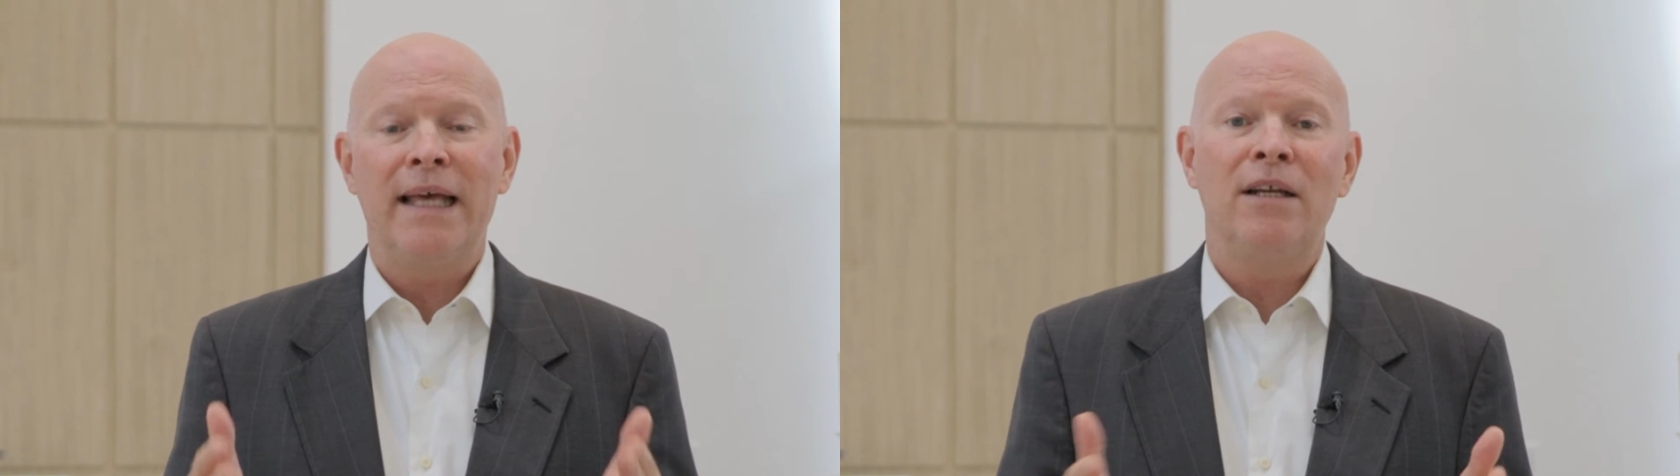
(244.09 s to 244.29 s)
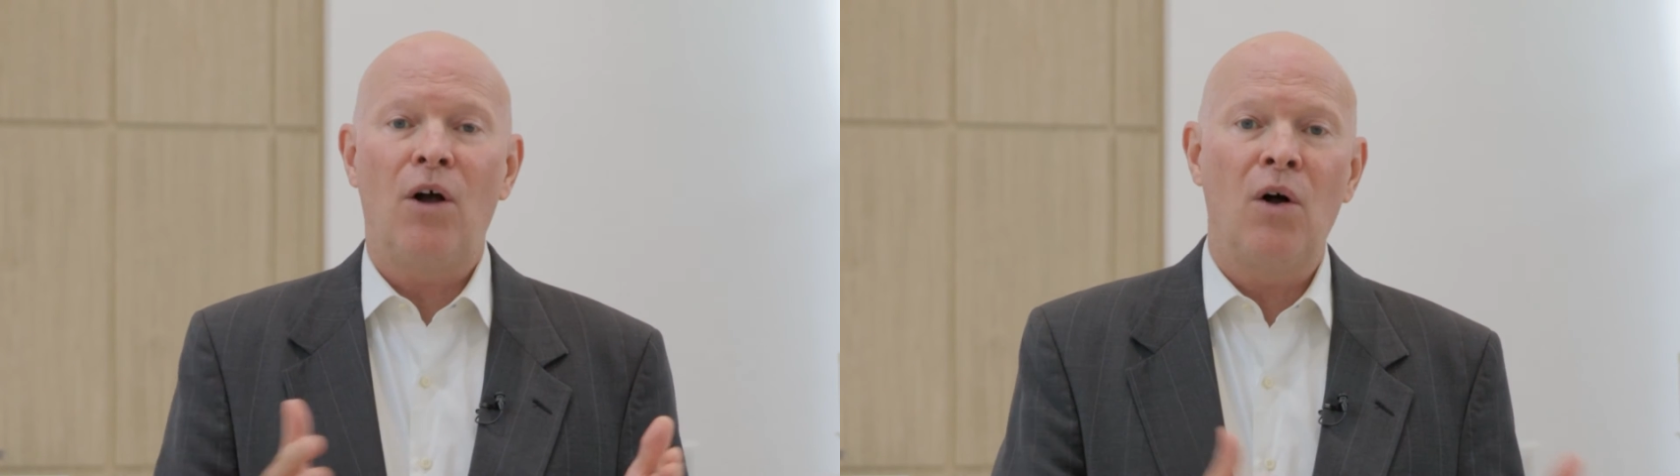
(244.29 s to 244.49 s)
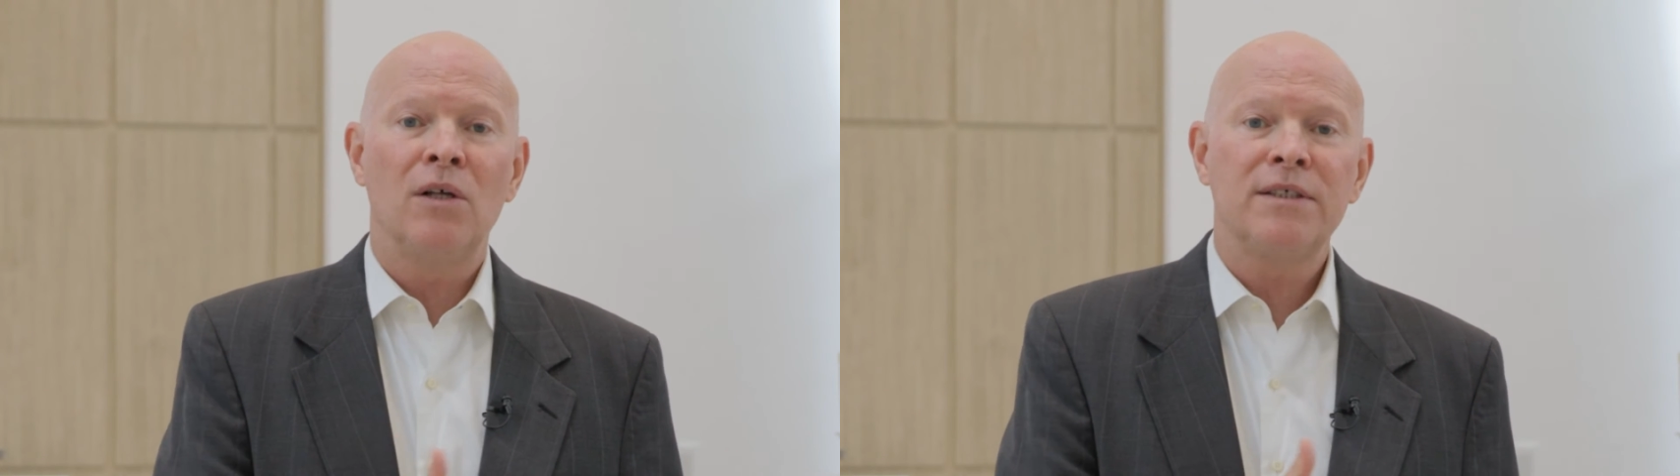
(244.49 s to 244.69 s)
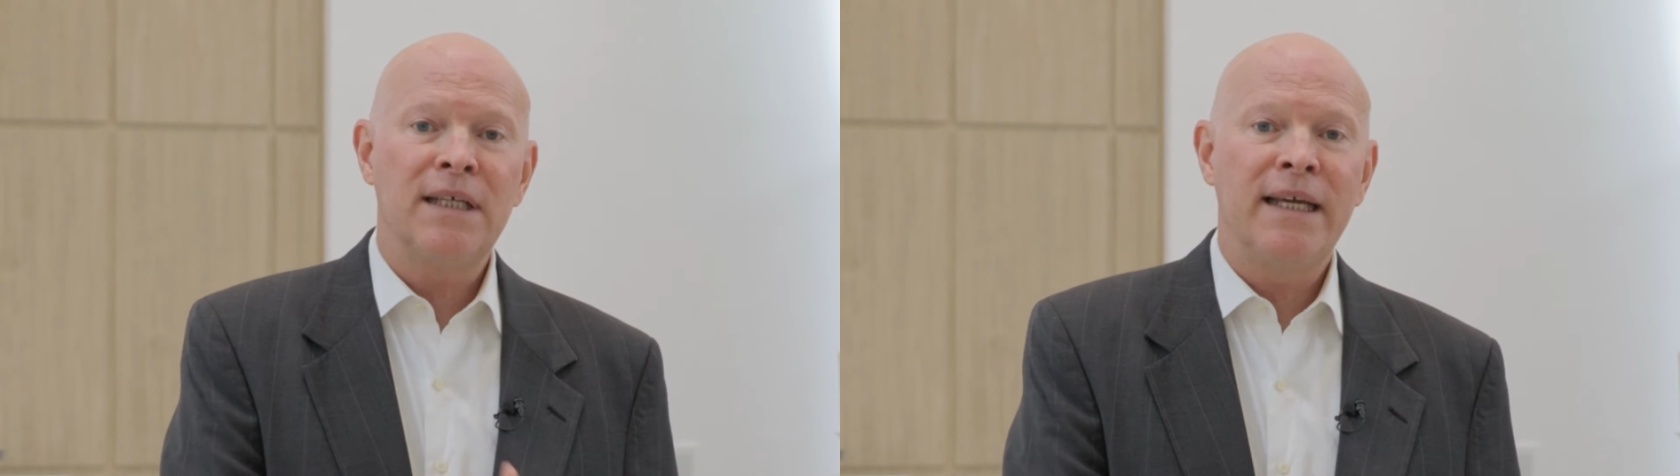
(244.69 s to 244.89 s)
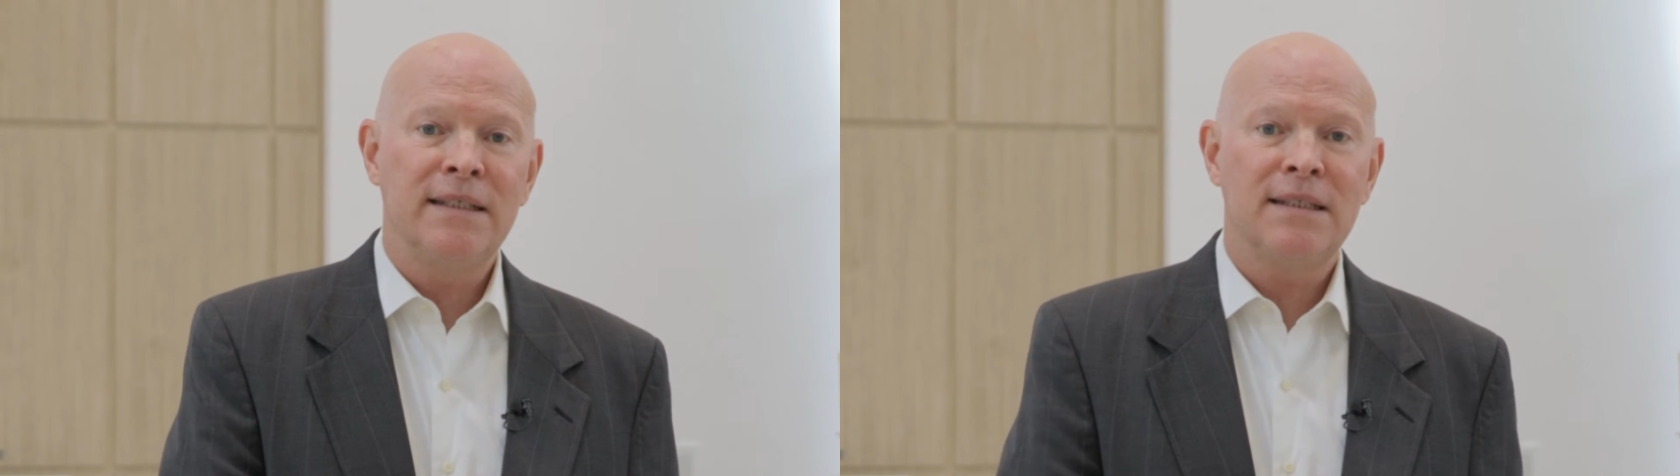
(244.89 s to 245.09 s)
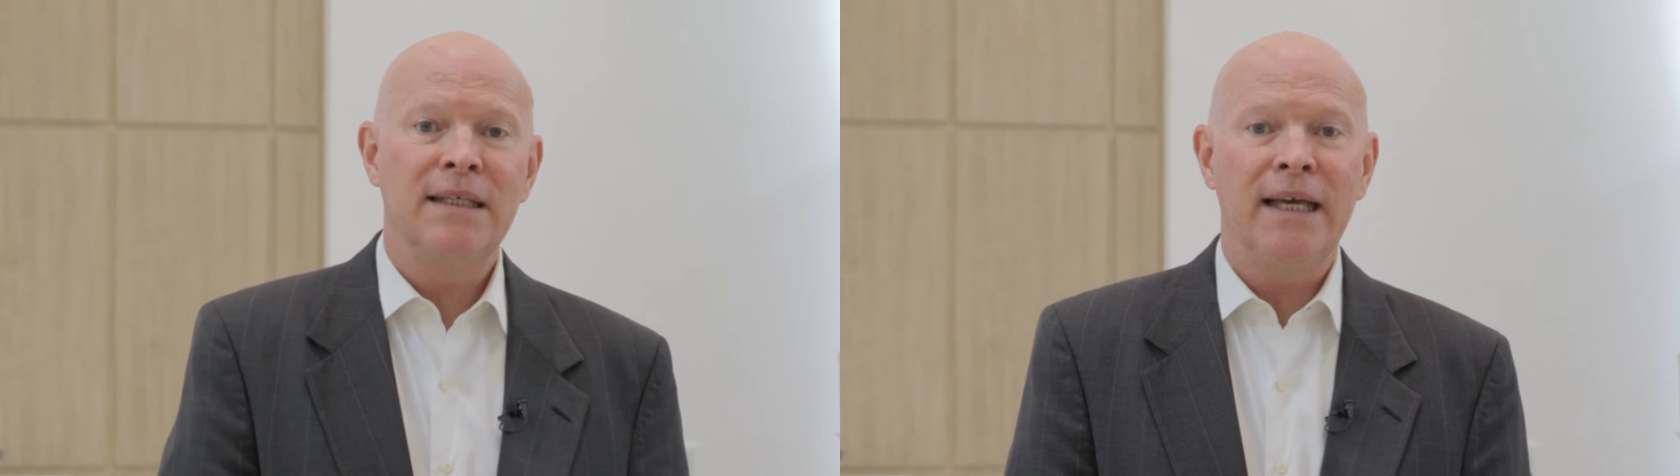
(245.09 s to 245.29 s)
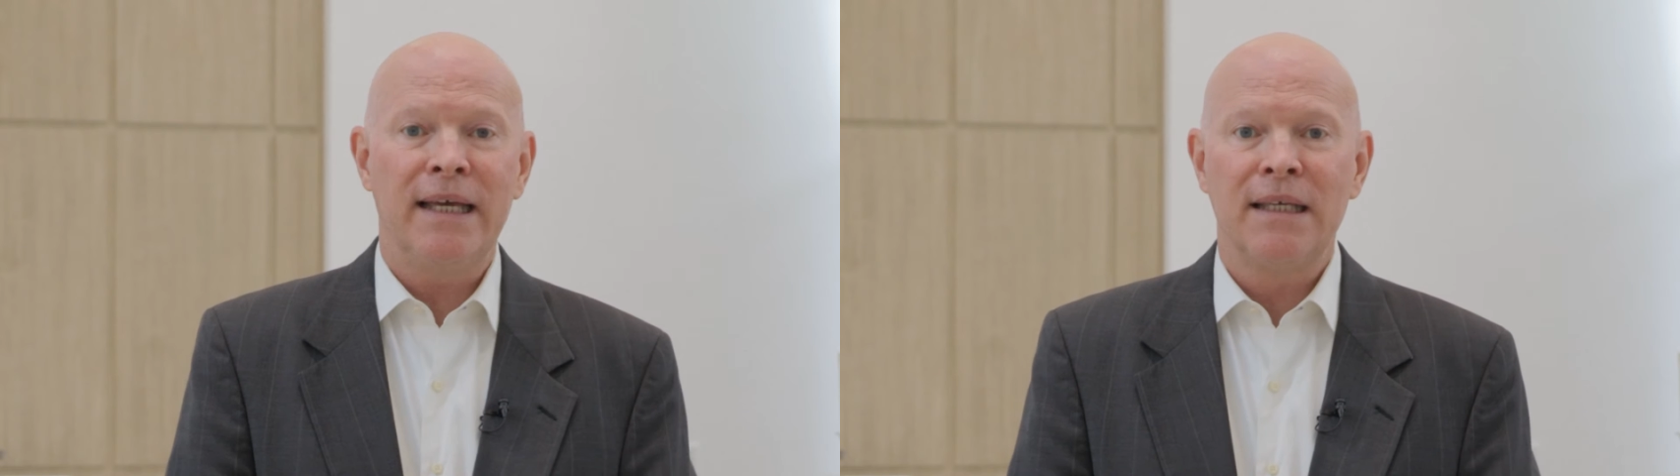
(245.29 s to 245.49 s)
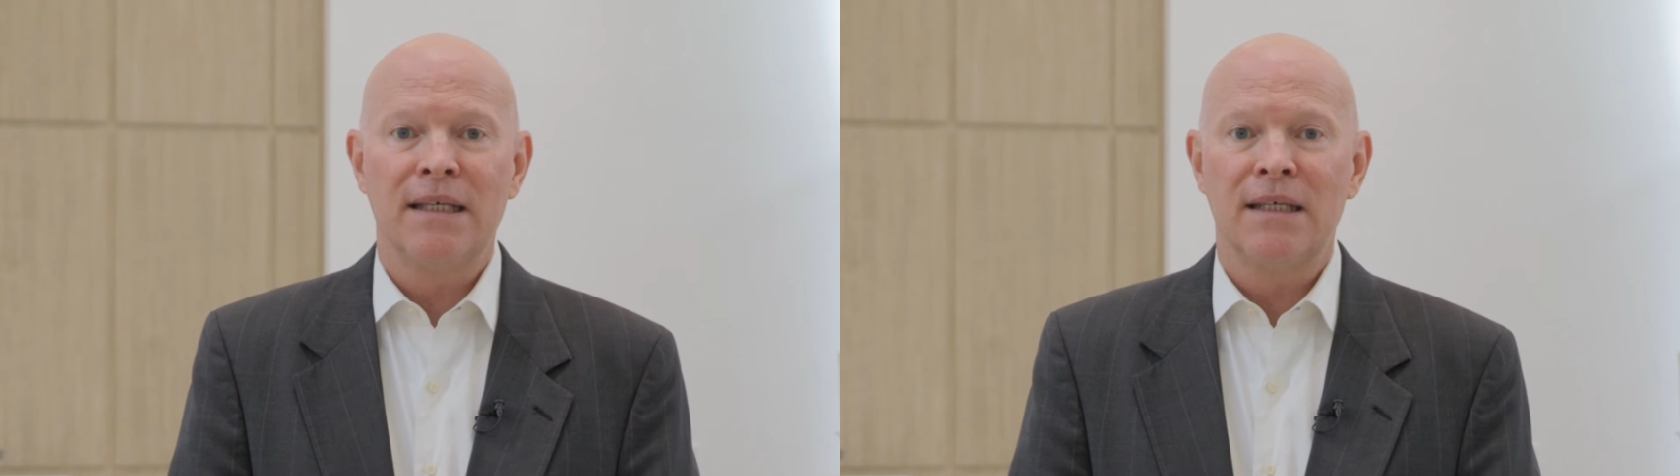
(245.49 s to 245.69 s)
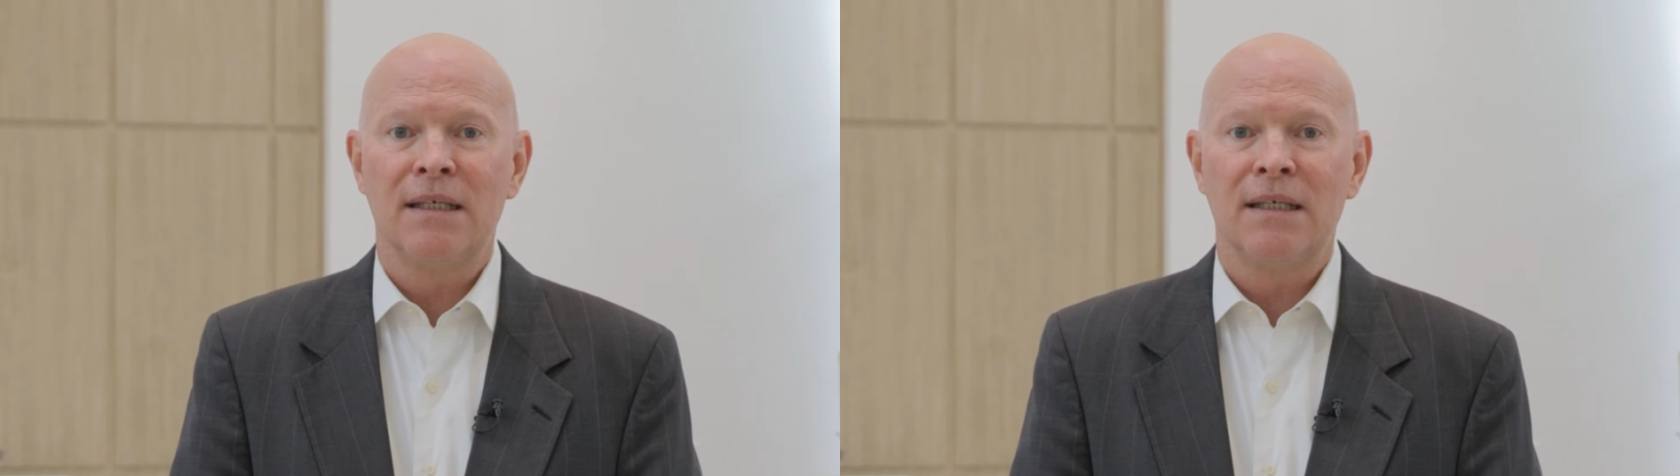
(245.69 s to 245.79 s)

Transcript: and All Saints' Day,